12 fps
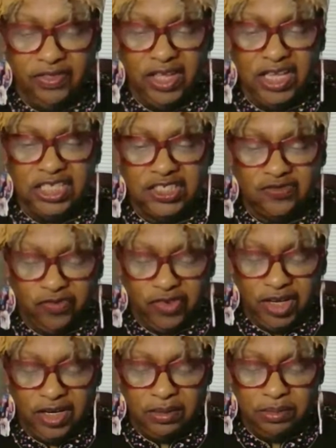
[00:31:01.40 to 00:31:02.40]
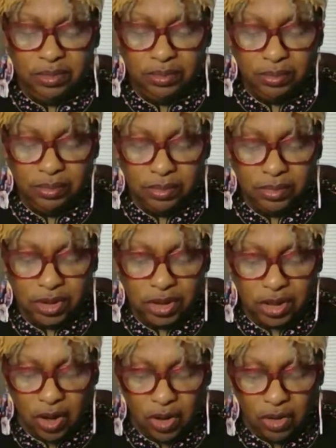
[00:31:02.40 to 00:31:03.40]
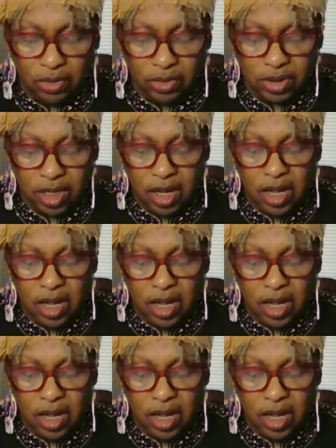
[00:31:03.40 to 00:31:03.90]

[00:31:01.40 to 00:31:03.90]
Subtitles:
these freedom songs?